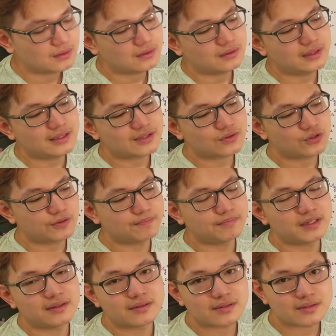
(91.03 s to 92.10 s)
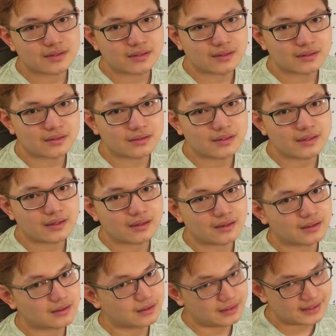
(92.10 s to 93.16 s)
This group means that there
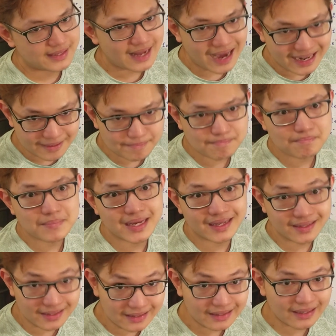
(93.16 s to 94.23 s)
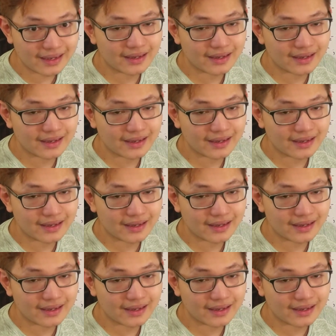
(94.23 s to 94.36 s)
are that many